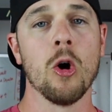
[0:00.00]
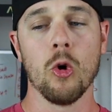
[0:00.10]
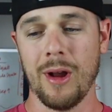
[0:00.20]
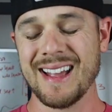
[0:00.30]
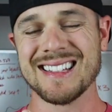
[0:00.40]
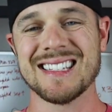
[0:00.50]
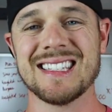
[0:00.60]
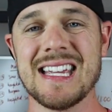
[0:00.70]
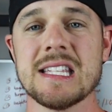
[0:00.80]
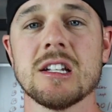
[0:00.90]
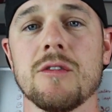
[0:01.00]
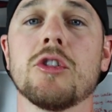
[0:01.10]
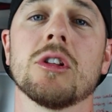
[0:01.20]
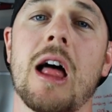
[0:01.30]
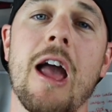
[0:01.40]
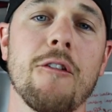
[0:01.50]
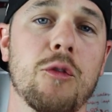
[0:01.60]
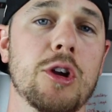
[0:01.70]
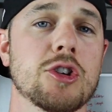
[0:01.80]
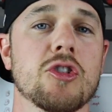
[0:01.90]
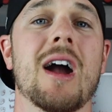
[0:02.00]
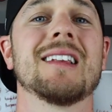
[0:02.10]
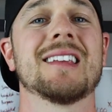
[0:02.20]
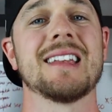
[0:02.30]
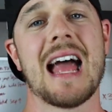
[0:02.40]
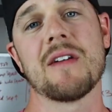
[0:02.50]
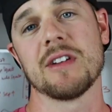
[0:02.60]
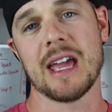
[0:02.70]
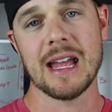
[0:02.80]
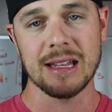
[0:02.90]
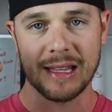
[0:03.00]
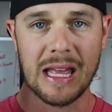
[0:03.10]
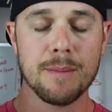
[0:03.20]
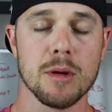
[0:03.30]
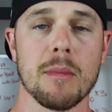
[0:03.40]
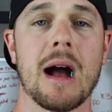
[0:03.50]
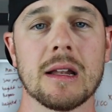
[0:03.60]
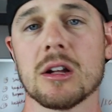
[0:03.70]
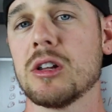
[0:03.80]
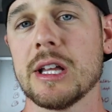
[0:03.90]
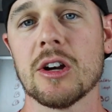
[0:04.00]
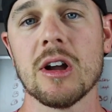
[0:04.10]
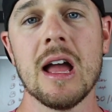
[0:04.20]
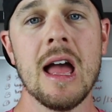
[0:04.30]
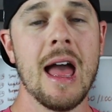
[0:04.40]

or a season of your life where you're trying to navigate and keep your mind clear